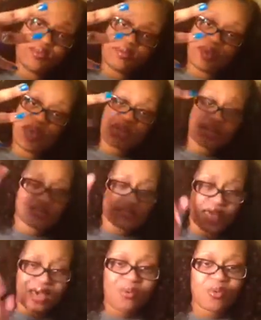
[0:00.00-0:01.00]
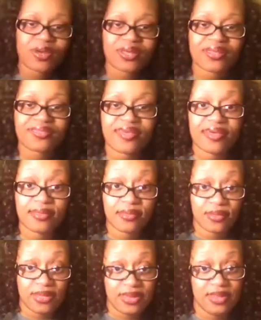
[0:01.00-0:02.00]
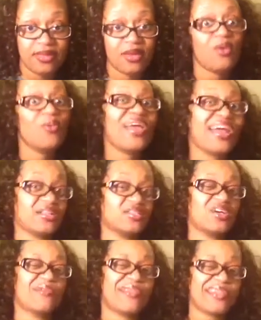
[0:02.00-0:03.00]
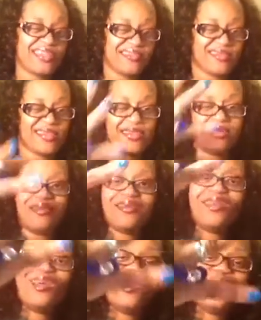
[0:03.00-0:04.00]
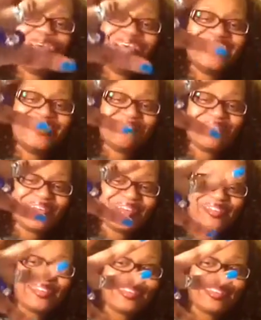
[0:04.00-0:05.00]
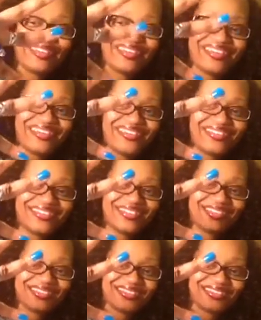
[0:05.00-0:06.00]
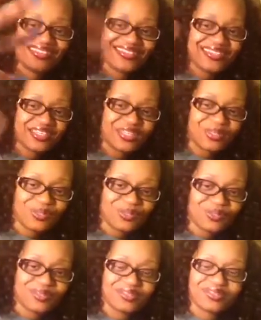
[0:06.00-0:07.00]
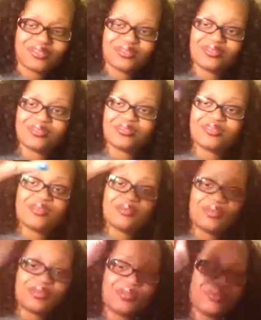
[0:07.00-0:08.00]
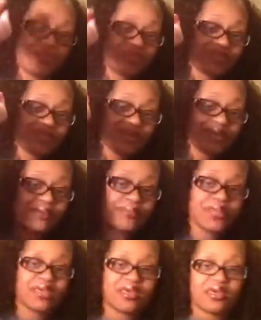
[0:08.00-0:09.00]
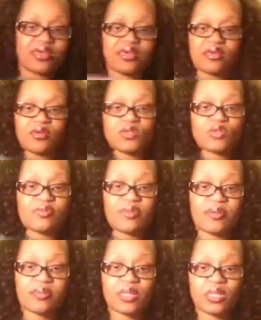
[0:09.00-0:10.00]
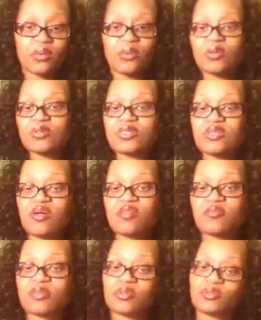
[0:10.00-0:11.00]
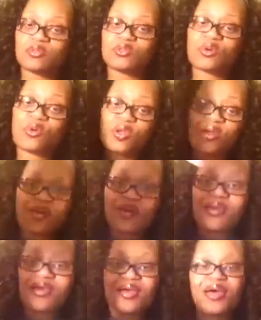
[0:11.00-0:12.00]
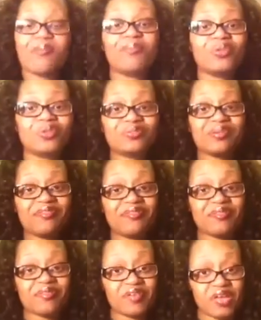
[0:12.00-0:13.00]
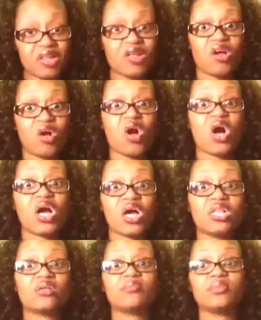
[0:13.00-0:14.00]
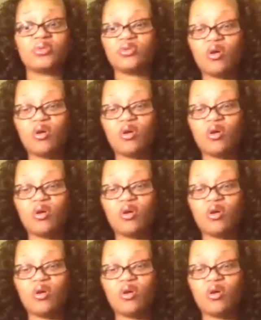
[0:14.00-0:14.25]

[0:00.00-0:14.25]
be back because I want to get that Hello Kitty. We got to talk about that Hello Kitty. But, yeah, this is it. Isn't it cute? Put it on my time. It goes with my blue. You see all the blues going on? Blue is my favorite color. All color blue.